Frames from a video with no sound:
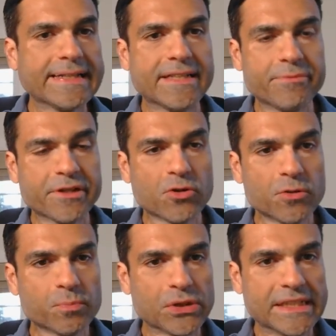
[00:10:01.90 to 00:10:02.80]
that we are going to
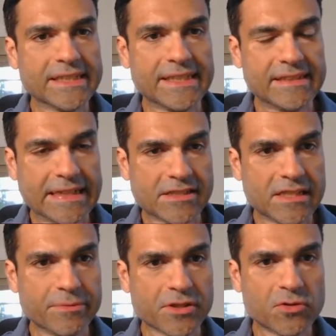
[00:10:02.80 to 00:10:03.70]
put in is
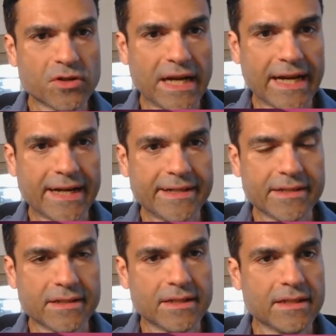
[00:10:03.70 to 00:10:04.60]
actually we're going to add
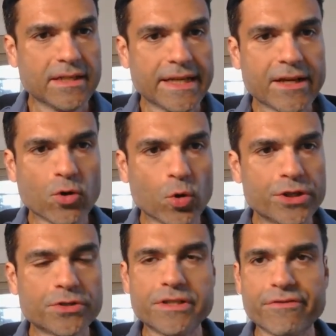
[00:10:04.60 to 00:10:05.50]
a
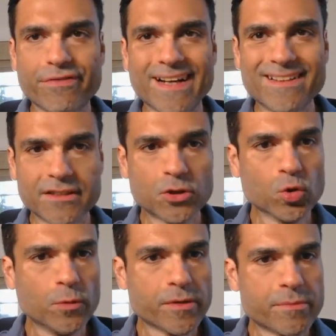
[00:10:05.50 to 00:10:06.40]
code to define the
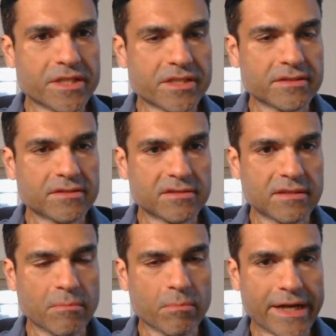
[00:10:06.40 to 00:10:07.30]
tool permissions
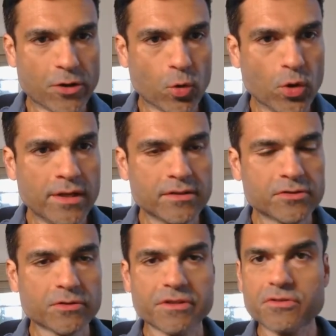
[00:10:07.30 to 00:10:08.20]
by role.
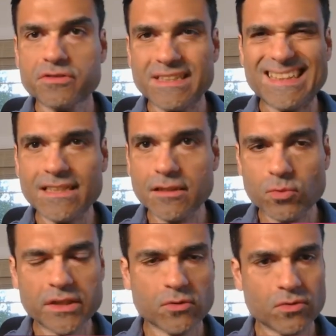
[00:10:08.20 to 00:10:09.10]
So we're going to say tier
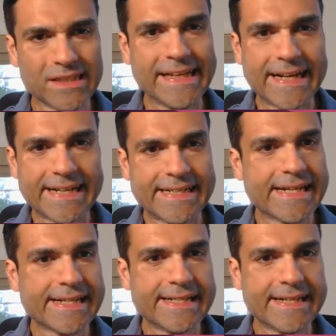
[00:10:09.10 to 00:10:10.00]
1 only get
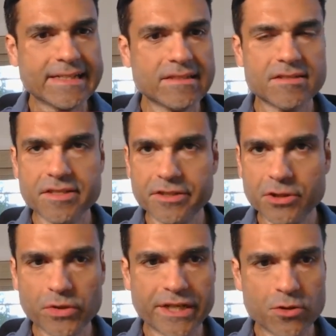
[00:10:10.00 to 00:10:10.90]
ticket details, tier
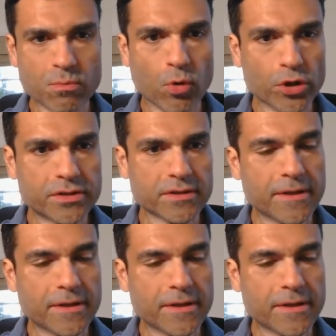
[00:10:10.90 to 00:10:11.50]
2 can do both.